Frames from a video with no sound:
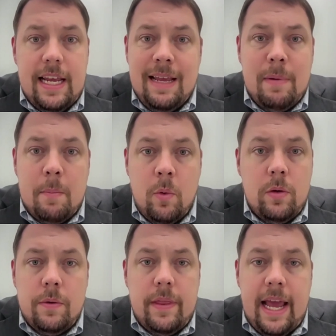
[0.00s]

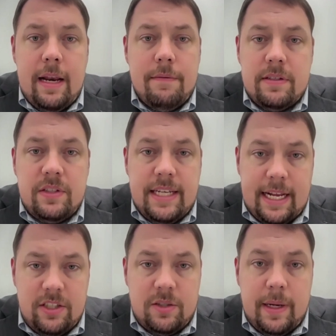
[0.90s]
Imamoglu, the head of the
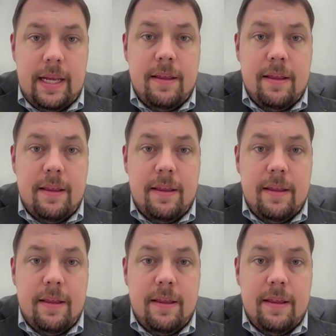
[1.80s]
CHP,